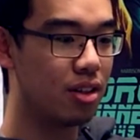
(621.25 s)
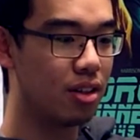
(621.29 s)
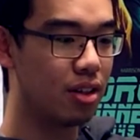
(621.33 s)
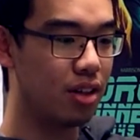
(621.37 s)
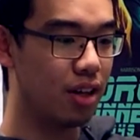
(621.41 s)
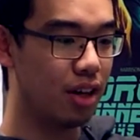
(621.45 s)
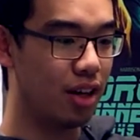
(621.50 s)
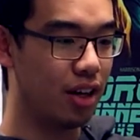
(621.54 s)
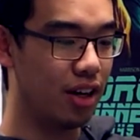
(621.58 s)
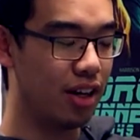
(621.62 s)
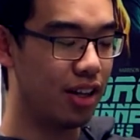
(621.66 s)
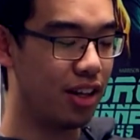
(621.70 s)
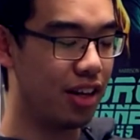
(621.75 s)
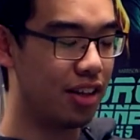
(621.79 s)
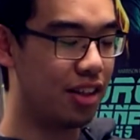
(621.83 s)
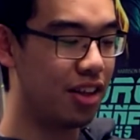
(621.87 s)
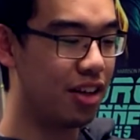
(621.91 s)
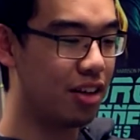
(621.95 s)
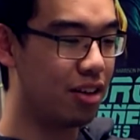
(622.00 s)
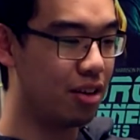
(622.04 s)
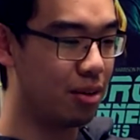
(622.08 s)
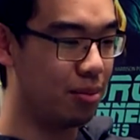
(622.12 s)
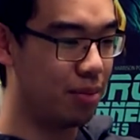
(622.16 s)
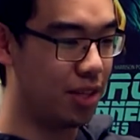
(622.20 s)
Yeah, and I think
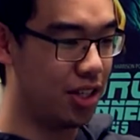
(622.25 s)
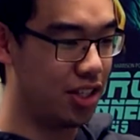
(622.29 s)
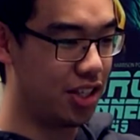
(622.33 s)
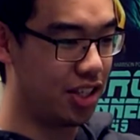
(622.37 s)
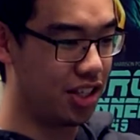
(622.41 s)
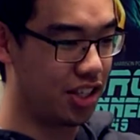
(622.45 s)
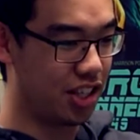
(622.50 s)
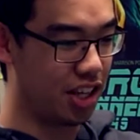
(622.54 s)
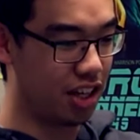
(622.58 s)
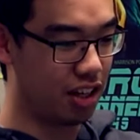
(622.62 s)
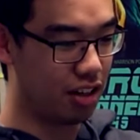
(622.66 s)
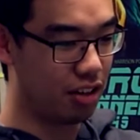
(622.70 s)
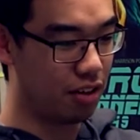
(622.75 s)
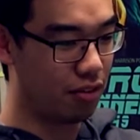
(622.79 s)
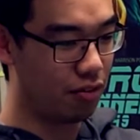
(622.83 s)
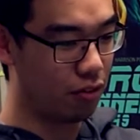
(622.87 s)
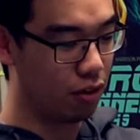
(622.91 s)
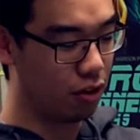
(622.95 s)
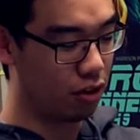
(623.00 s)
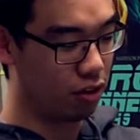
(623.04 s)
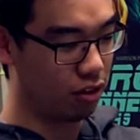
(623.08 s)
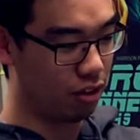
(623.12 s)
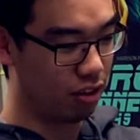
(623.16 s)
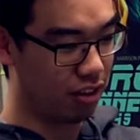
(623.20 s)
this executive
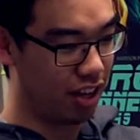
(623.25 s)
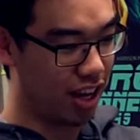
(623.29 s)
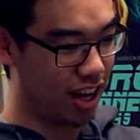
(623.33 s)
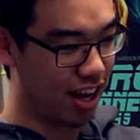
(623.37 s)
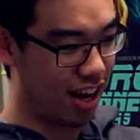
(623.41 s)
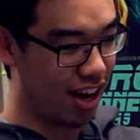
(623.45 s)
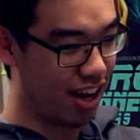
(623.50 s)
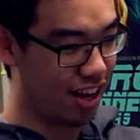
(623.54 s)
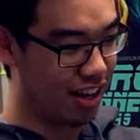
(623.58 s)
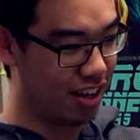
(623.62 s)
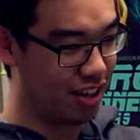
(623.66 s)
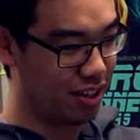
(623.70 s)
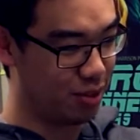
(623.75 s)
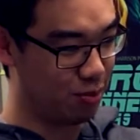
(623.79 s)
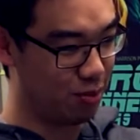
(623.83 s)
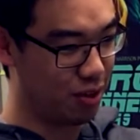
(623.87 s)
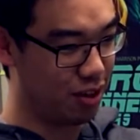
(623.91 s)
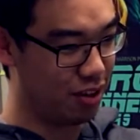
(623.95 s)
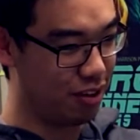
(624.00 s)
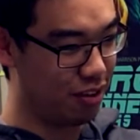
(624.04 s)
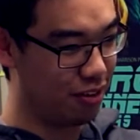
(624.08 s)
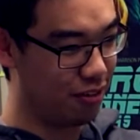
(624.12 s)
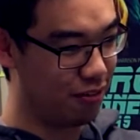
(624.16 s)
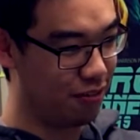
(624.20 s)
order on AI is one
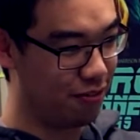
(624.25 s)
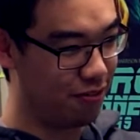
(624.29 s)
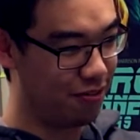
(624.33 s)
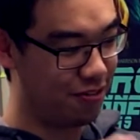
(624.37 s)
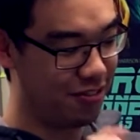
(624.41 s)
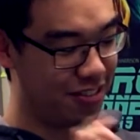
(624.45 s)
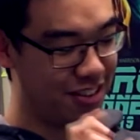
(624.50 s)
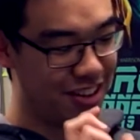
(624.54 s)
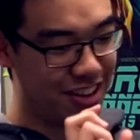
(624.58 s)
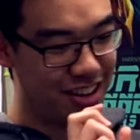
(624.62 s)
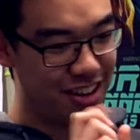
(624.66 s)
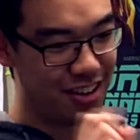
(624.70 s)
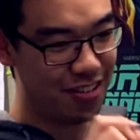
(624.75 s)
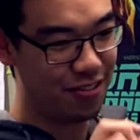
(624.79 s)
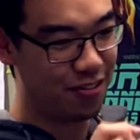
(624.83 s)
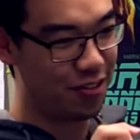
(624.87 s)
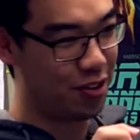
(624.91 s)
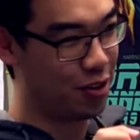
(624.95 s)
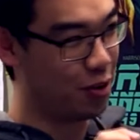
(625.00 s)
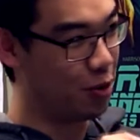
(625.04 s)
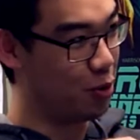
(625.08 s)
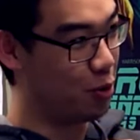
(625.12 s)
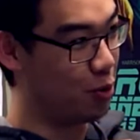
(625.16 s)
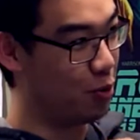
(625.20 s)
of
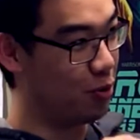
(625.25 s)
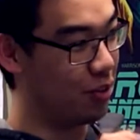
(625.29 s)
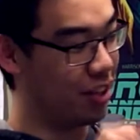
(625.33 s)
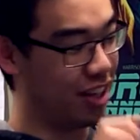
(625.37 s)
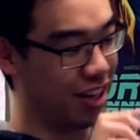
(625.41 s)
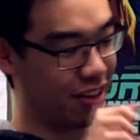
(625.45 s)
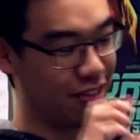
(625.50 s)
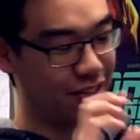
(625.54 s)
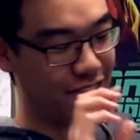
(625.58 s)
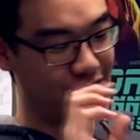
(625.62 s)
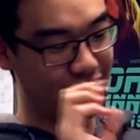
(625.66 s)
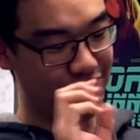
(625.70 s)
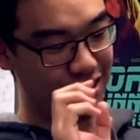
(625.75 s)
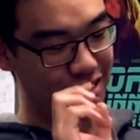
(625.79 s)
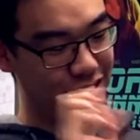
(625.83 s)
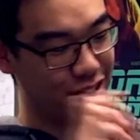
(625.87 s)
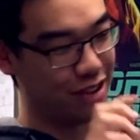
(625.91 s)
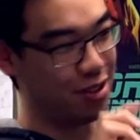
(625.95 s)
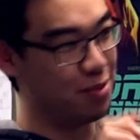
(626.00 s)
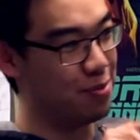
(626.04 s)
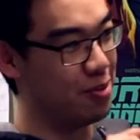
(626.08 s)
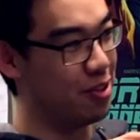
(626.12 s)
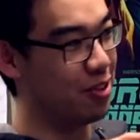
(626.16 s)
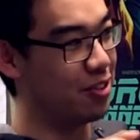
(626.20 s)
few like
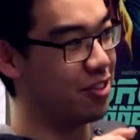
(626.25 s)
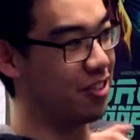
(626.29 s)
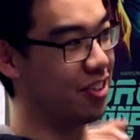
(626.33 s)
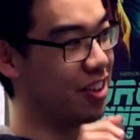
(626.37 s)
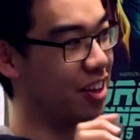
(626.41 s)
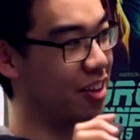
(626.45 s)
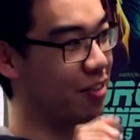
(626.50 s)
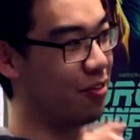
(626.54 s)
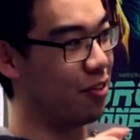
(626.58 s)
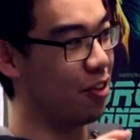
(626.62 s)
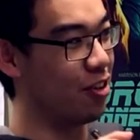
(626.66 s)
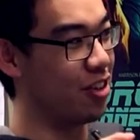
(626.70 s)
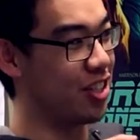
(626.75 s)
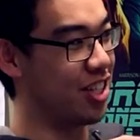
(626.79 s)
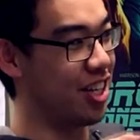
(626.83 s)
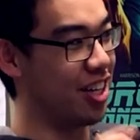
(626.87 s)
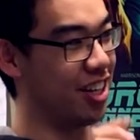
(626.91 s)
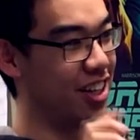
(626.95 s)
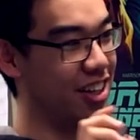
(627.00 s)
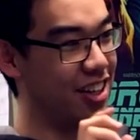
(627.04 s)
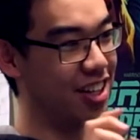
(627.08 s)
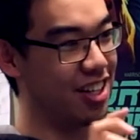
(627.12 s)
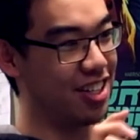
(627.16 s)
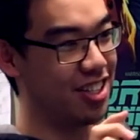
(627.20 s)
good moves with like foresight
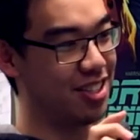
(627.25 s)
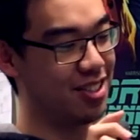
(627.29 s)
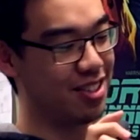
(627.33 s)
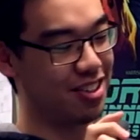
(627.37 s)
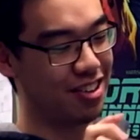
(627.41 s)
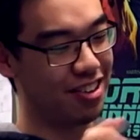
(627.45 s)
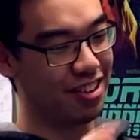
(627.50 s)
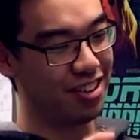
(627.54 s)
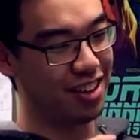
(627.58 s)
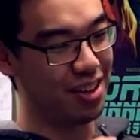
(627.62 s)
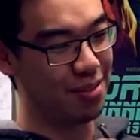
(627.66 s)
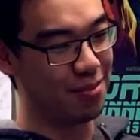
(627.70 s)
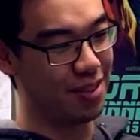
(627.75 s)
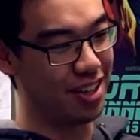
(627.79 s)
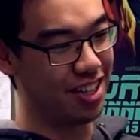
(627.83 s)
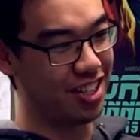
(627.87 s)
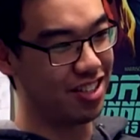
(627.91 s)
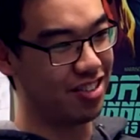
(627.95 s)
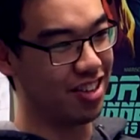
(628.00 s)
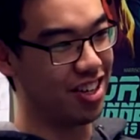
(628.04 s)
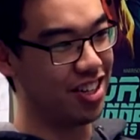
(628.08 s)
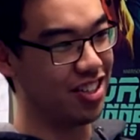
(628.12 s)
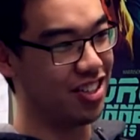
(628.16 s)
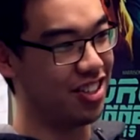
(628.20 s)
in this current
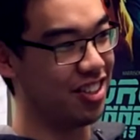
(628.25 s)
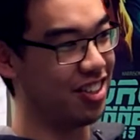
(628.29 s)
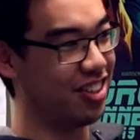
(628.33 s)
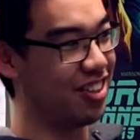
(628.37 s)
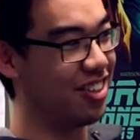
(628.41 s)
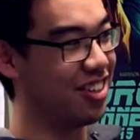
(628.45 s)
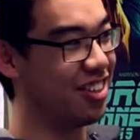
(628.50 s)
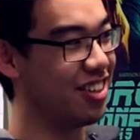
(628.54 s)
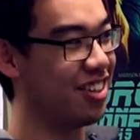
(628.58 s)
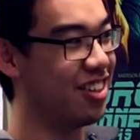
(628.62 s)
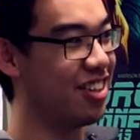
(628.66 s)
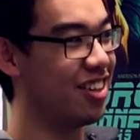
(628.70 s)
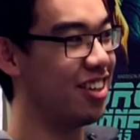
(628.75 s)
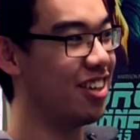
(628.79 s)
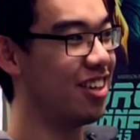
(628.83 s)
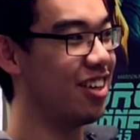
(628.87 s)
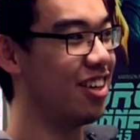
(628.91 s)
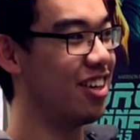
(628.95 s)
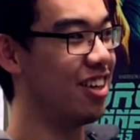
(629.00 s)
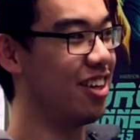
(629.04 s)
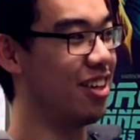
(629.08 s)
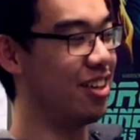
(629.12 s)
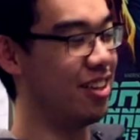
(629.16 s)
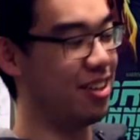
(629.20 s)
administration.
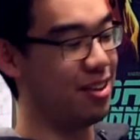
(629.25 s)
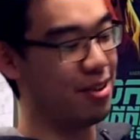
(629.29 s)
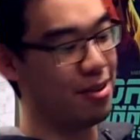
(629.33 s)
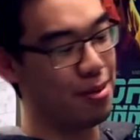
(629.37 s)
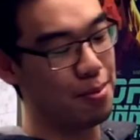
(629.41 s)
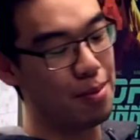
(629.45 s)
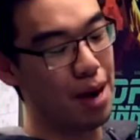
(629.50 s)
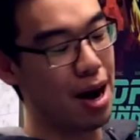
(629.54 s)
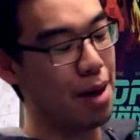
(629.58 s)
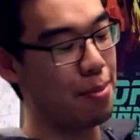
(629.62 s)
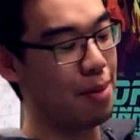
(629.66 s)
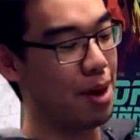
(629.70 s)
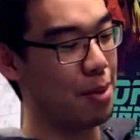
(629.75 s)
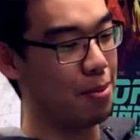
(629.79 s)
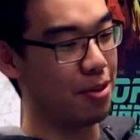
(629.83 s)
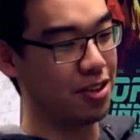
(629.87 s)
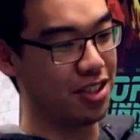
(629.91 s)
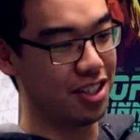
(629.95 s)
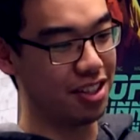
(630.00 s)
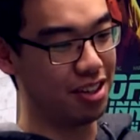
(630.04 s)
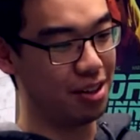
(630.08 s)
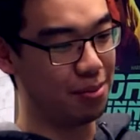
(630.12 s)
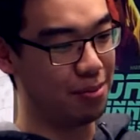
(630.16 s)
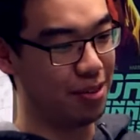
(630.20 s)
In my
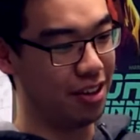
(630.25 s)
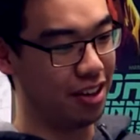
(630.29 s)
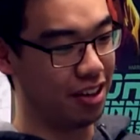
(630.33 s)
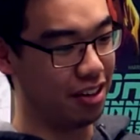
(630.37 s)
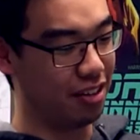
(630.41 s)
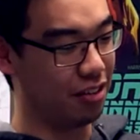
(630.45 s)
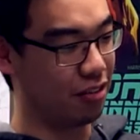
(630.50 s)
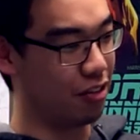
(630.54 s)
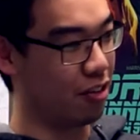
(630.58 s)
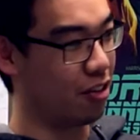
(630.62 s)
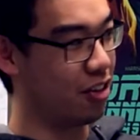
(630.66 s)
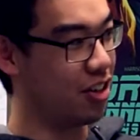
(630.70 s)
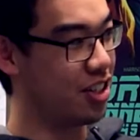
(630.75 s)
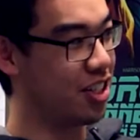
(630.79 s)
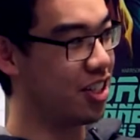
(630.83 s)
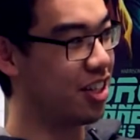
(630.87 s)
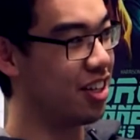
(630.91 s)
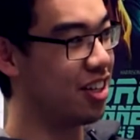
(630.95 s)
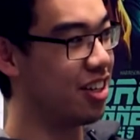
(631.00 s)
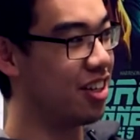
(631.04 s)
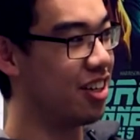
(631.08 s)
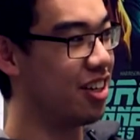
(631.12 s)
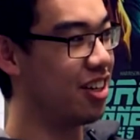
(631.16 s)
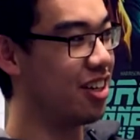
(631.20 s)
personal opinion, of course,
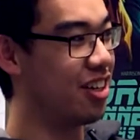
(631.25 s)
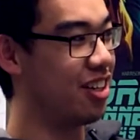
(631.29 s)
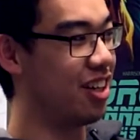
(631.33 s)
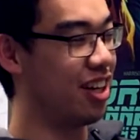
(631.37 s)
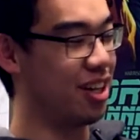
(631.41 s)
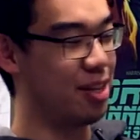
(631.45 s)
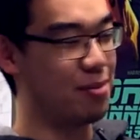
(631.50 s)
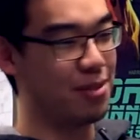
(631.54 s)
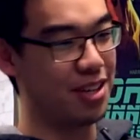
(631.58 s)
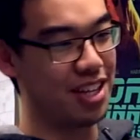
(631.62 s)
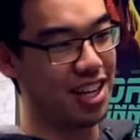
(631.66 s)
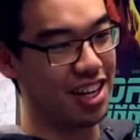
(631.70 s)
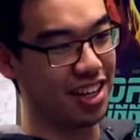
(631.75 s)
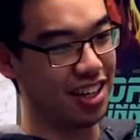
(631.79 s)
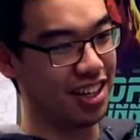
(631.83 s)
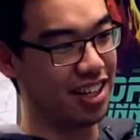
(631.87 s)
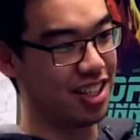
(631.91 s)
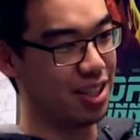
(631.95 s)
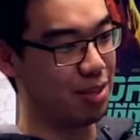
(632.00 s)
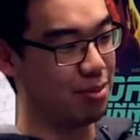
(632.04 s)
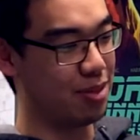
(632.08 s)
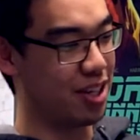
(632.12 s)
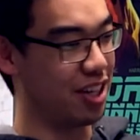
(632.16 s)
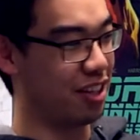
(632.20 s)
not to be taken as
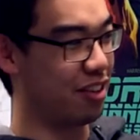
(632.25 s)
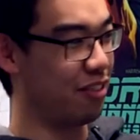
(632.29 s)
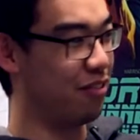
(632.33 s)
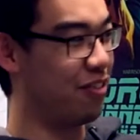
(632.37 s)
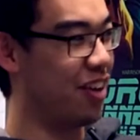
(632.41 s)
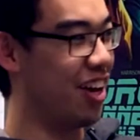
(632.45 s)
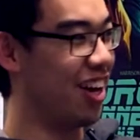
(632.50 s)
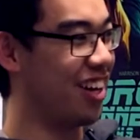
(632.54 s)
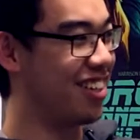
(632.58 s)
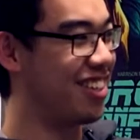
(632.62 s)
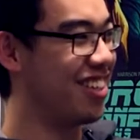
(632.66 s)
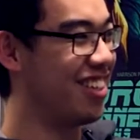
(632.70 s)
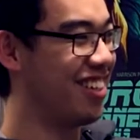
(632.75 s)
objective fact.